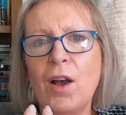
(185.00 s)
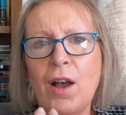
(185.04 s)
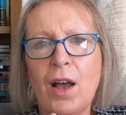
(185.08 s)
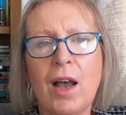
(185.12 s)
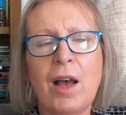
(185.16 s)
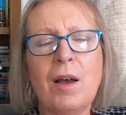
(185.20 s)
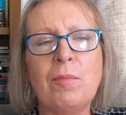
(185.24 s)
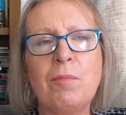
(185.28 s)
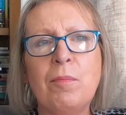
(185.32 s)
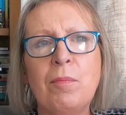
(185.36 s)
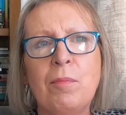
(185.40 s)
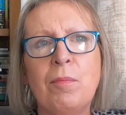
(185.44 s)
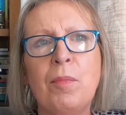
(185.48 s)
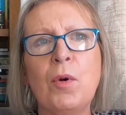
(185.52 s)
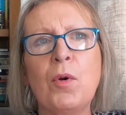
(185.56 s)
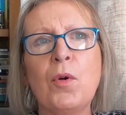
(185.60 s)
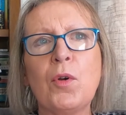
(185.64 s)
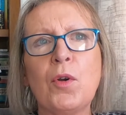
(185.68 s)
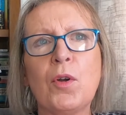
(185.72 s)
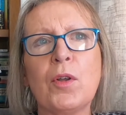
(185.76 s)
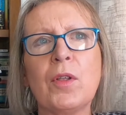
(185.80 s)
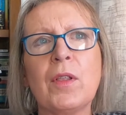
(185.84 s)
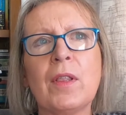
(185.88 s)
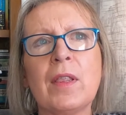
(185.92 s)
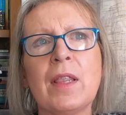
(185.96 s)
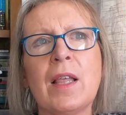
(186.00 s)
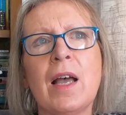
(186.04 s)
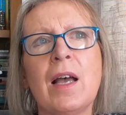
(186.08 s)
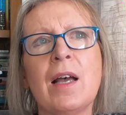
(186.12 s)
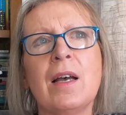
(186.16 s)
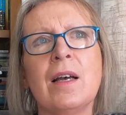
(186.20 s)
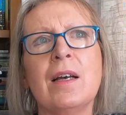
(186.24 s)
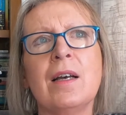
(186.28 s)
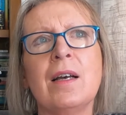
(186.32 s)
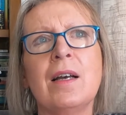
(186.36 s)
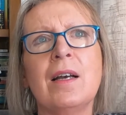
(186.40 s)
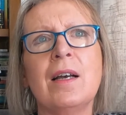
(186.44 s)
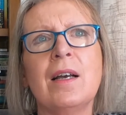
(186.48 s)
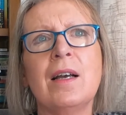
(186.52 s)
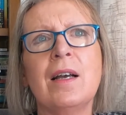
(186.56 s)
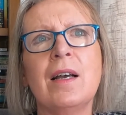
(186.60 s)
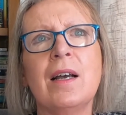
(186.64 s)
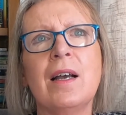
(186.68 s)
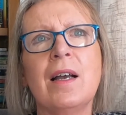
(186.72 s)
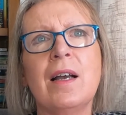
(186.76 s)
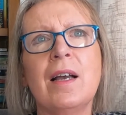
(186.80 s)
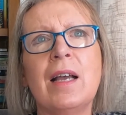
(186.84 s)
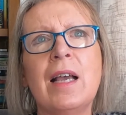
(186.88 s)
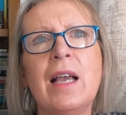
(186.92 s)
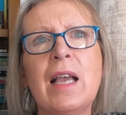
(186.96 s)
a book that
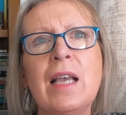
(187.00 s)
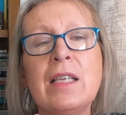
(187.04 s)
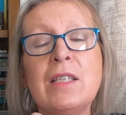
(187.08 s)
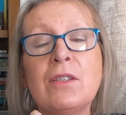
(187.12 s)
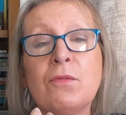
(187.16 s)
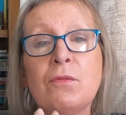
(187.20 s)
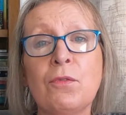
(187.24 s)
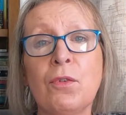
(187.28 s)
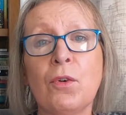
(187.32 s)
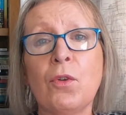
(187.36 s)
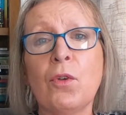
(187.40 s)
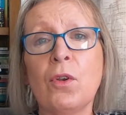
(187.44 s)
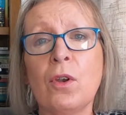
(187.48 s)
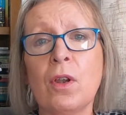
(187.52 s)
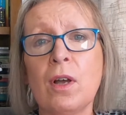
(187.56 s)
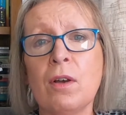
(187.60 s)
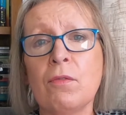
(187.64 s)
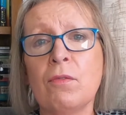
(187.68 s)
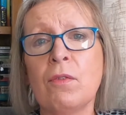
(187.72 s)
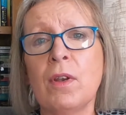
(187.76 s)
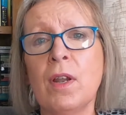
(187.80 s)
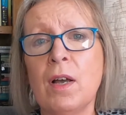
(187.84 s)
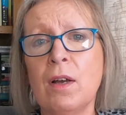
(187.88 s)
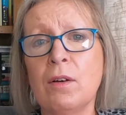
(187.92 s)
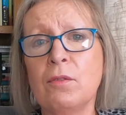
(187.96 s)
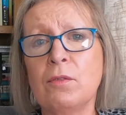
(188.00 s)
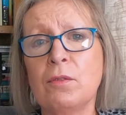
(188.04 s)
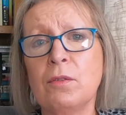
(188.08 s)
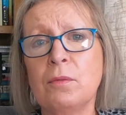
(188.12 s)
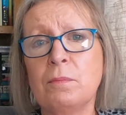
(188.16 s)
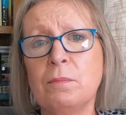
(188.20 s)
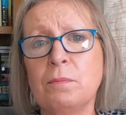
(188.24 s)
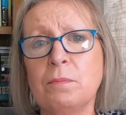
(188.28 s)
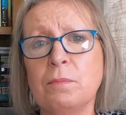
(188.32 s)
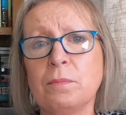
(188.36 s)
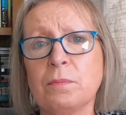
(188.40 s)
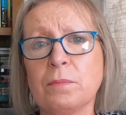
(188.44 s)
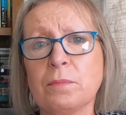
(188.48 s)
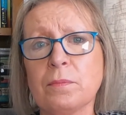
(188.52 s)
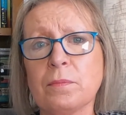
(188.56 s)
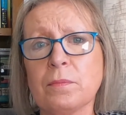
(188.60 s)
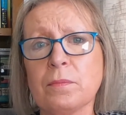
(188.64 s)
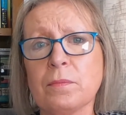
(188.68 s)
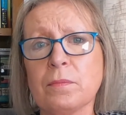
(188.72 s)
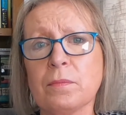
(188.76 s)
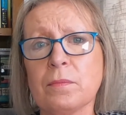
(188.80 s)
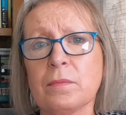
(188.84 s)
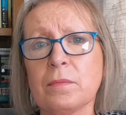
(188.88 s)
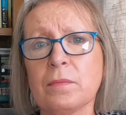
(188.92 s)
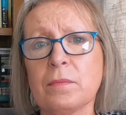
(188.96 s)
is full of love
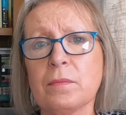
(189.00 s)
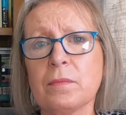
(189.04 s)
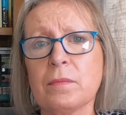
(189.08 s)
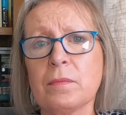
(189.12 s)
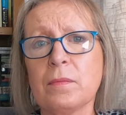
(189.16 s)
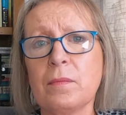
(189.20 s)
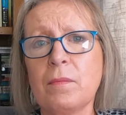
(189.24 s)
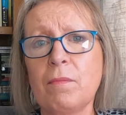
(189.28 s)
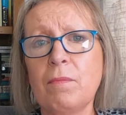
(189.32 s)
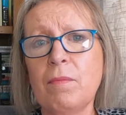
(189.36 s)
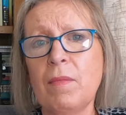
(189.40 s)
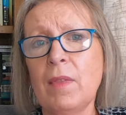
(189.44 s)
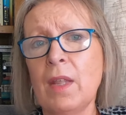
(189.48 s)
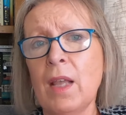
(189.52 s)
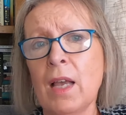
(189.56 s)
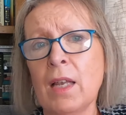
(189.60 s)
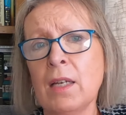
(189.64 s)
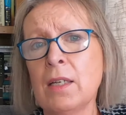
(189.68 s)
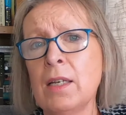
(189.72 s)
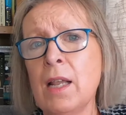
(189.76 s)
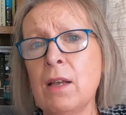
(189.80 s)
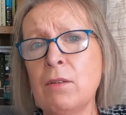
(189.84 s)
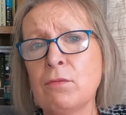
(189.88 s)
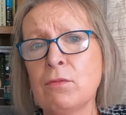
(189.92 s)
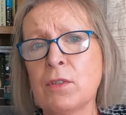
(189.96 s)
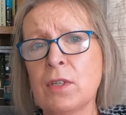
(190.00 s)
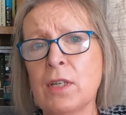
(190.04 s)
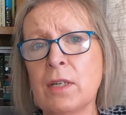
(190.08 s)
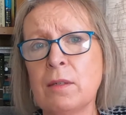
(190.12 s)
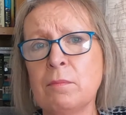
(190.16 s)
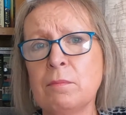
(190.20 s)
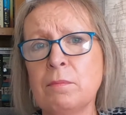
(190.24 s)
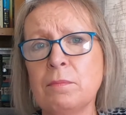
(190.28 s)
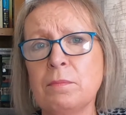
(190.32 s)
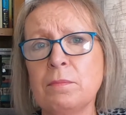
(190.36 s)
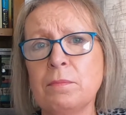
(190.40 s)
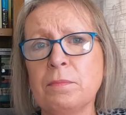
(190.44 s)
and laughter